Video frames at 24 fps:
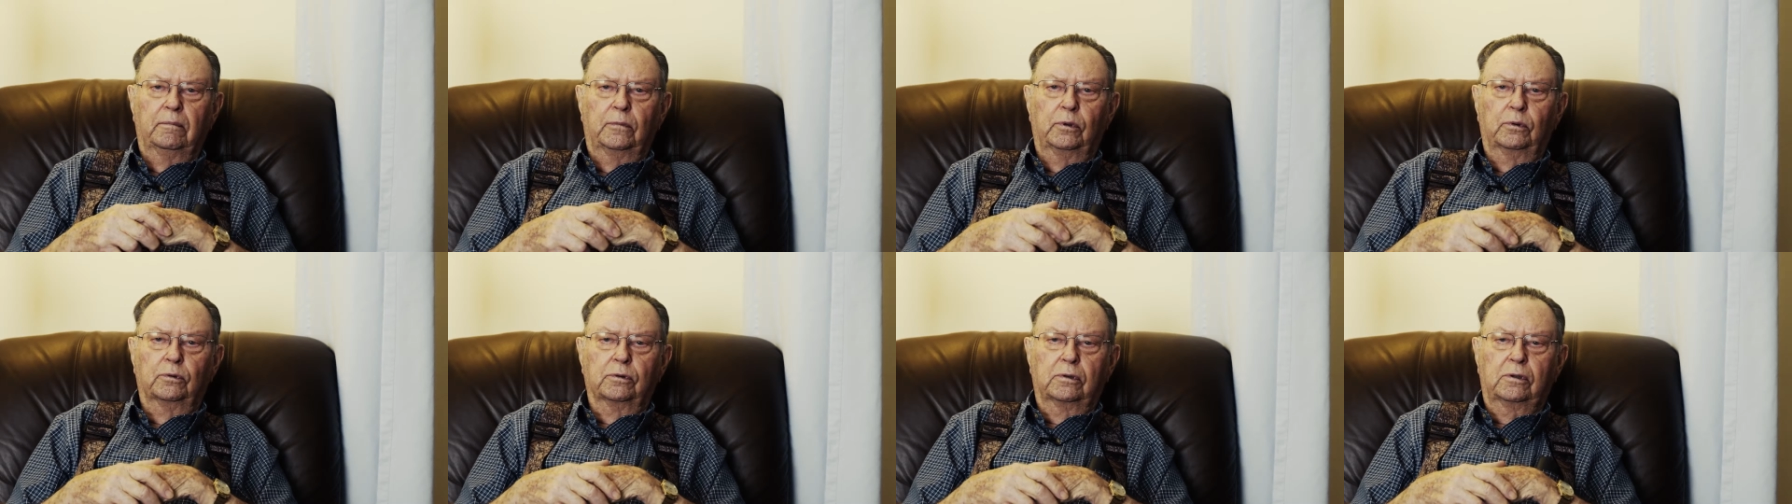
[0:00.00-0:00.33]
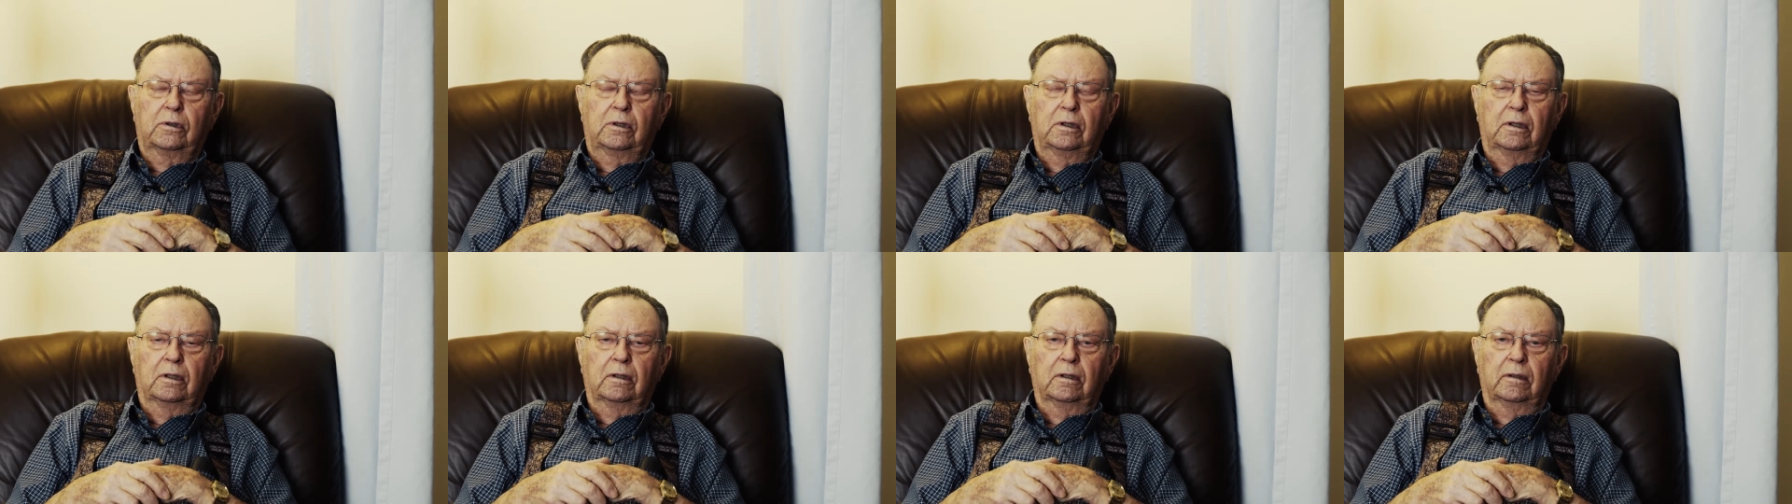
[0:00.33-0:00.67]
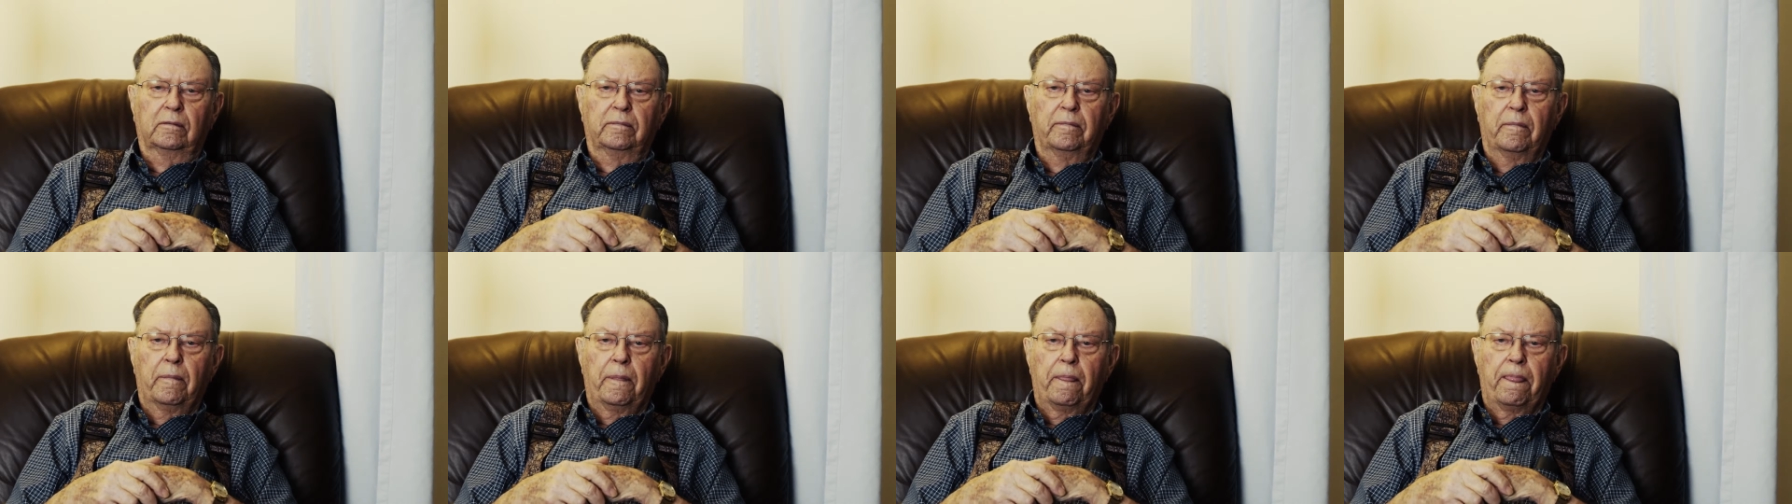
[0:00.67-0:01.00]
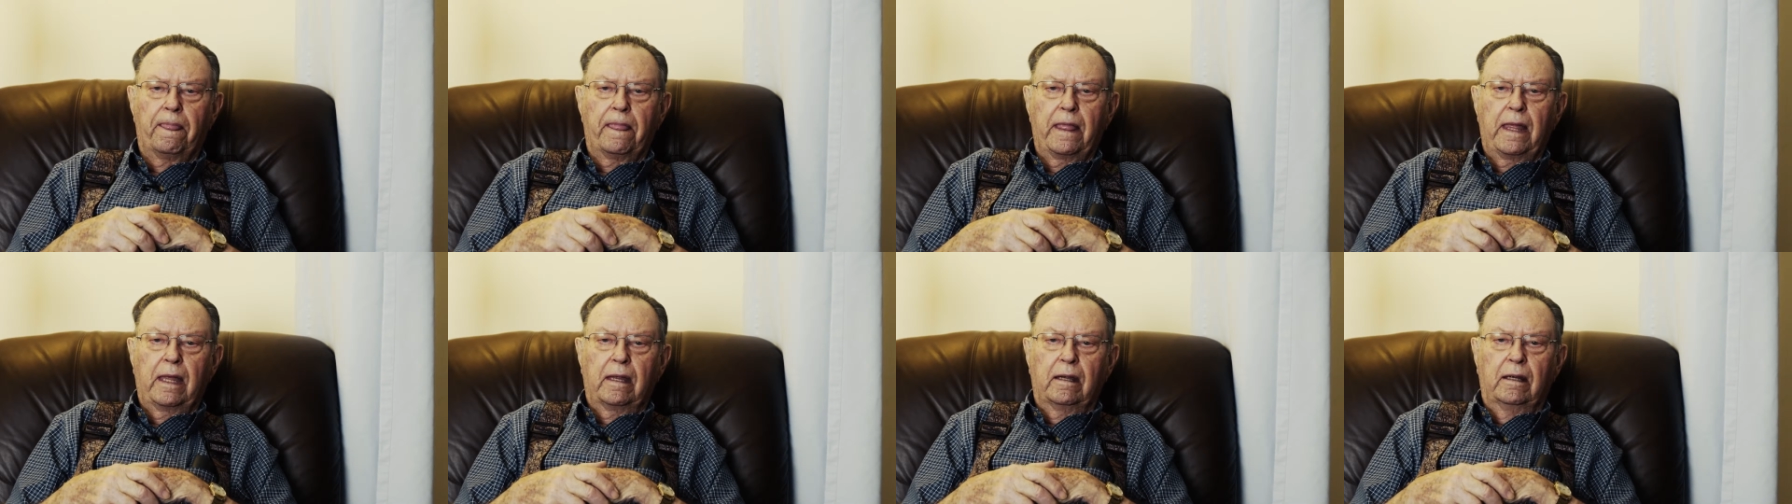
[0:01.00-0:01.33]
most uh,
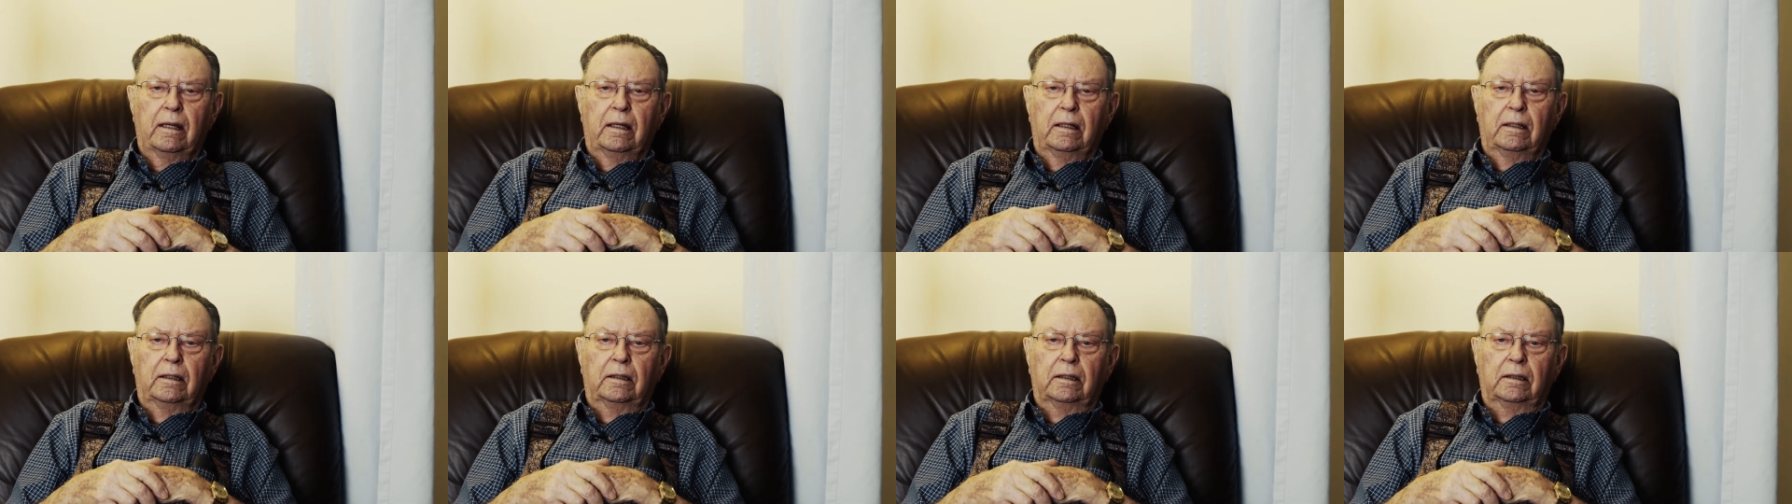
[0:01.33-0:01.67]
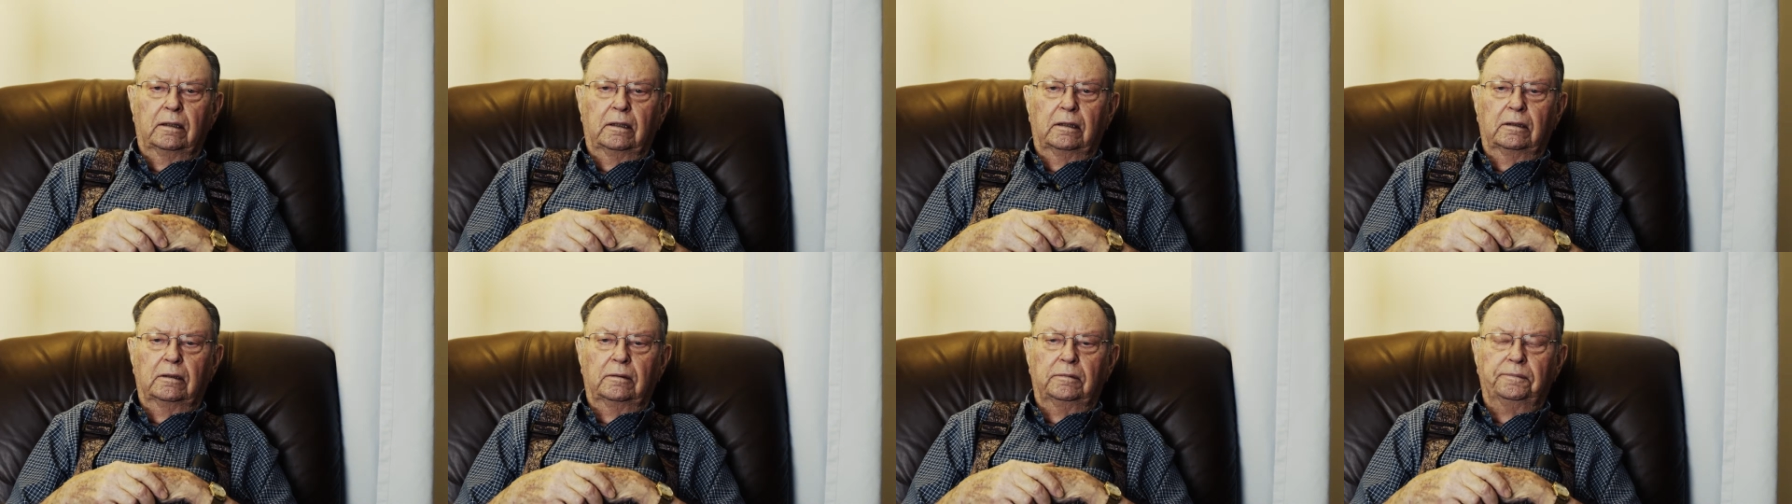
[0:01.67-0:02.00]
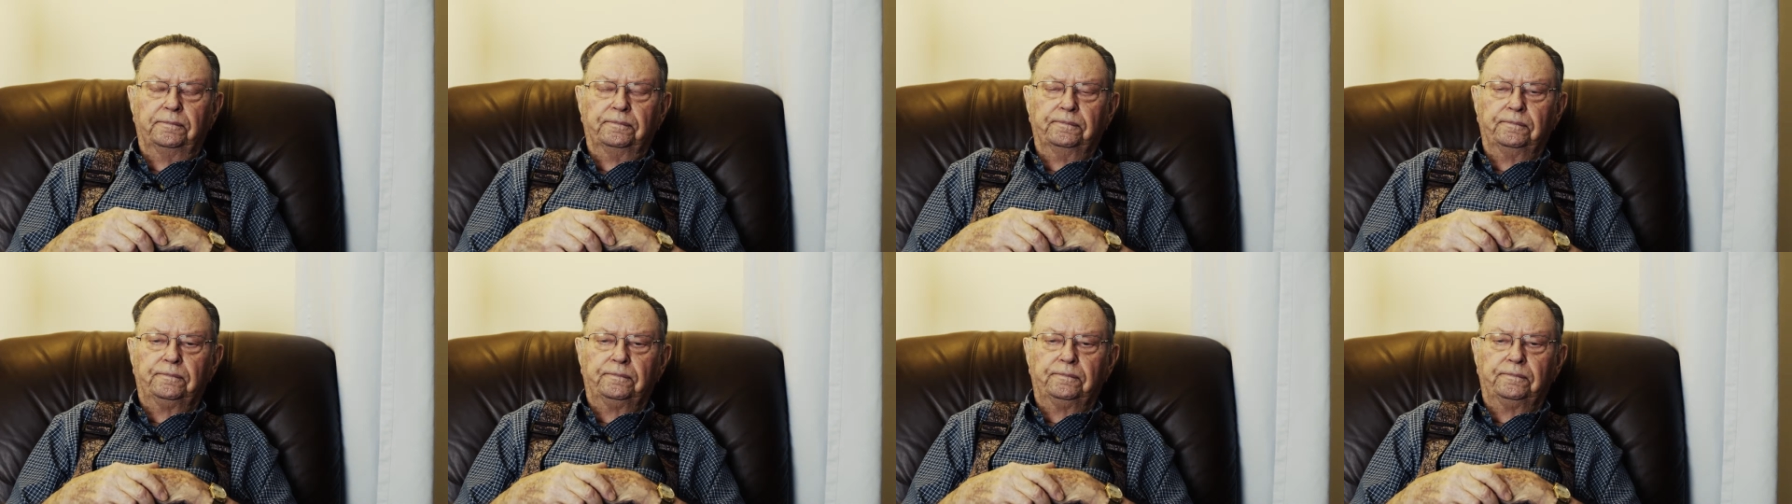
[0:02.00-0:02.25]
uh,